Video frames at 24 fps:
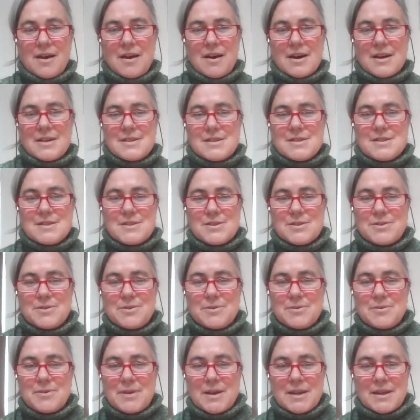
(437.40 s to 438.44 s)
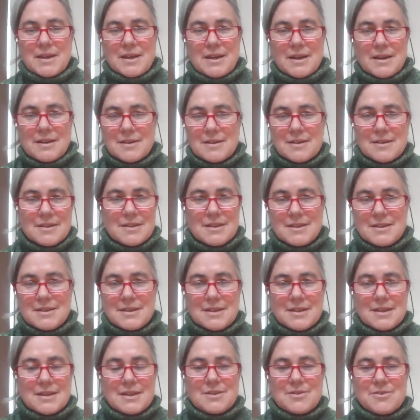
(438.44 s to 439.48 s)
I didn't do any helical
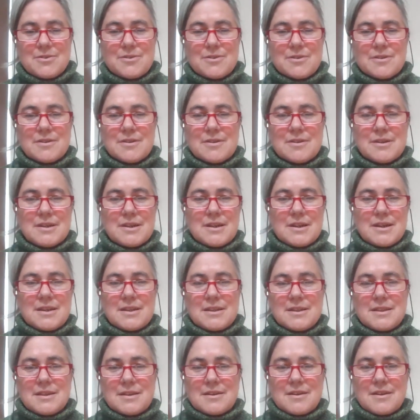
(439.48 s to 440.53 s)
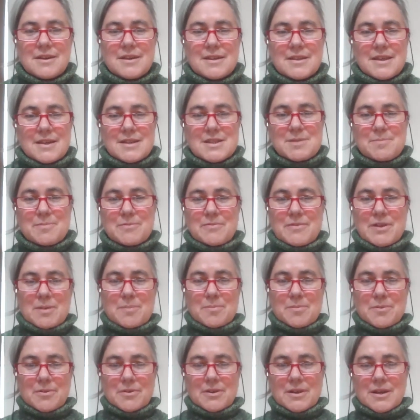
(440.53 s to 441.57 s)
knitting or anything like that to prevent
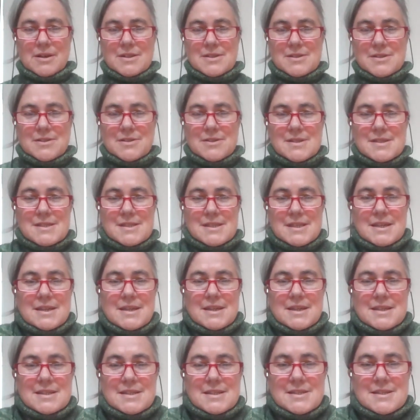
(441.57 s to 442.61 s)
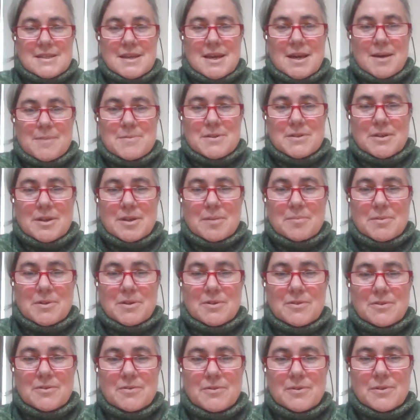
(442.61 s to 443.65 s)
pooling. As you can see, it is absolutely
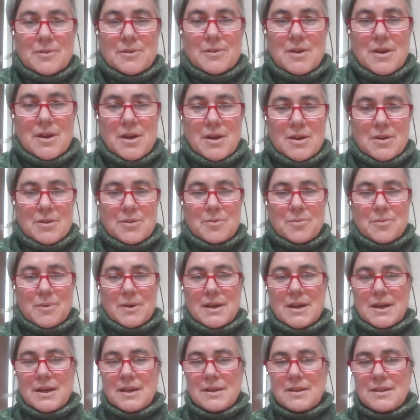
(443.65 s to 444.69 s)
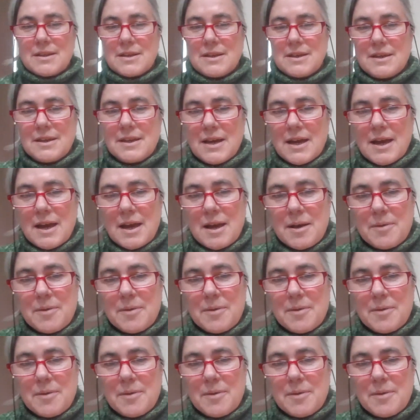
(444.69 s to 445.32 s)
beautiful. The way the